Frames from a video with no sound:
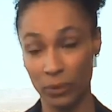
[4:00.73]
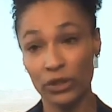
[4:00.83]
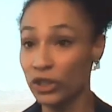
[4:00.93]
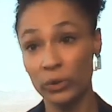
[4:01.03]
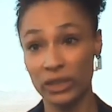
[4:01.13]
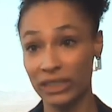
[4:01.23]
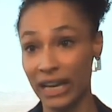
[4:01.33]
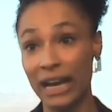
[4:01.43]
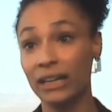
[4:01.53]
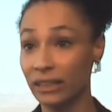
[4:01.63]
produces
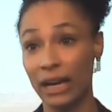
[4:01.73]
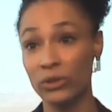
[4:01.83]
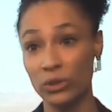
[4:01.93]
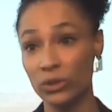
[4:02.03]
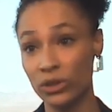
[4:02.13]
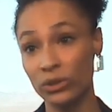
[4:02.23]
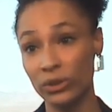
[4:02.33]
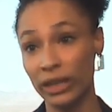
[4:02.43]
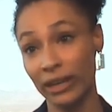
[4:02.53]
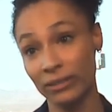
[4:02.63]
that and allows you to do
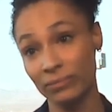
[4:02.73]
that.